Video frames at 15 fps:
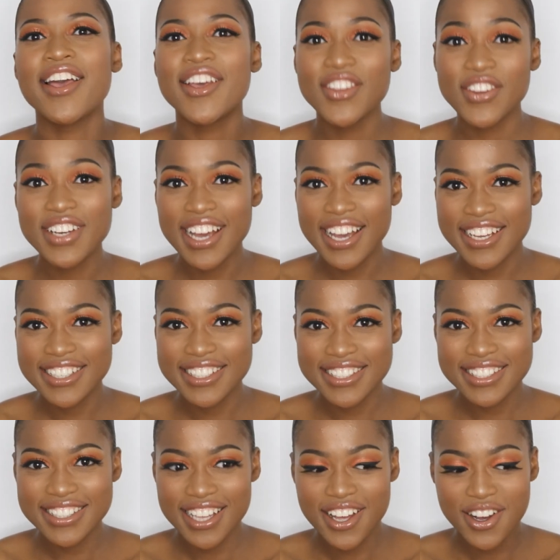You
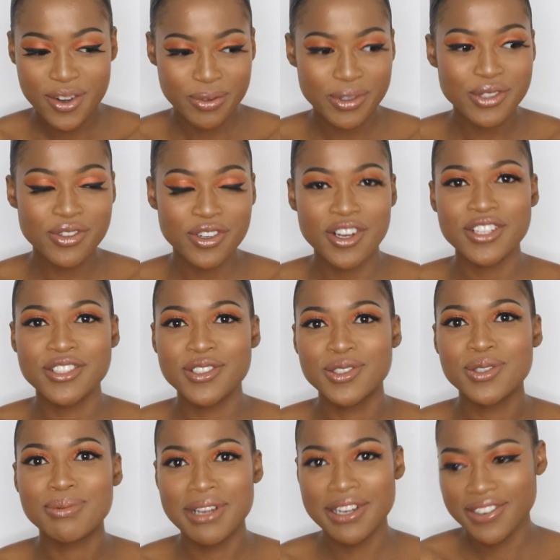guys, I almost forgot to
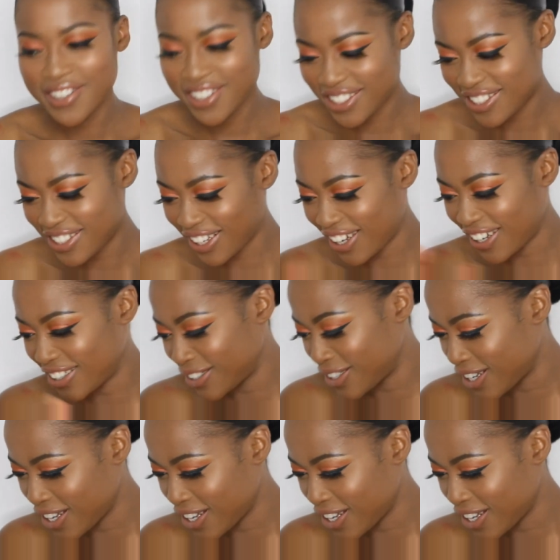do my lower lash line.